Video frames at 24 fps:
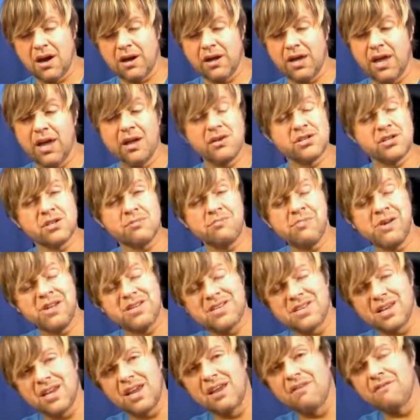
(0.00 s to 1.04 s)
I can't just
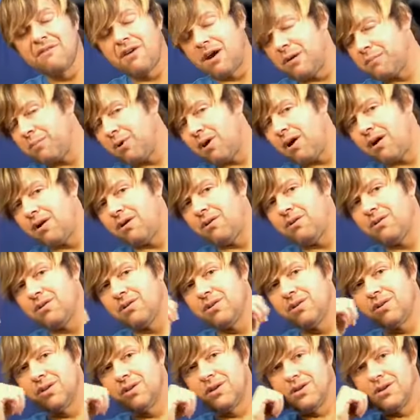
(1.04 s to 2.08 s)
be singing
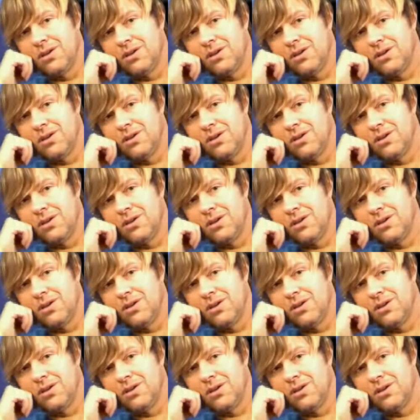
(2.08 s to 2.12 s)
vibrato